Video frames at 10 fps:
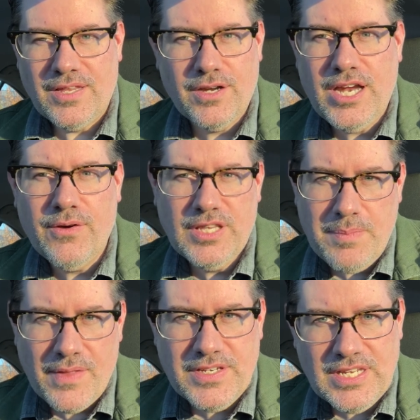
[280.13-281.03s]
They're hearing
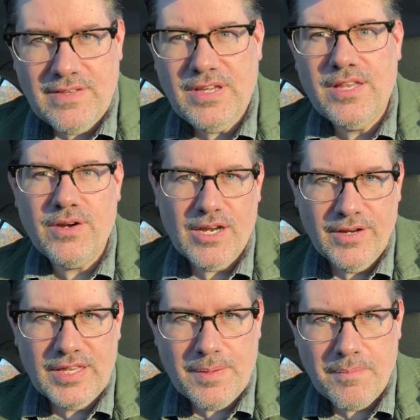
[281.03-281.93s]
them on the TV, they're
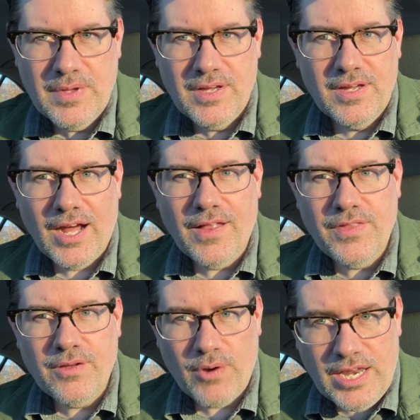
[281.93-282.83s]
hearing them on
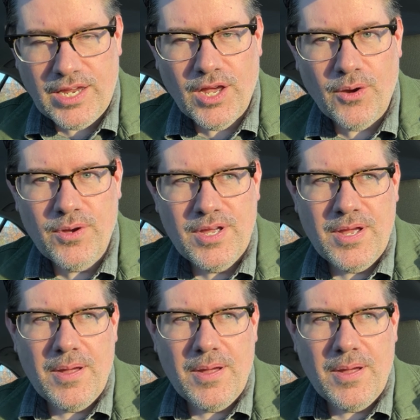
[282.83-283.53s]
the radio,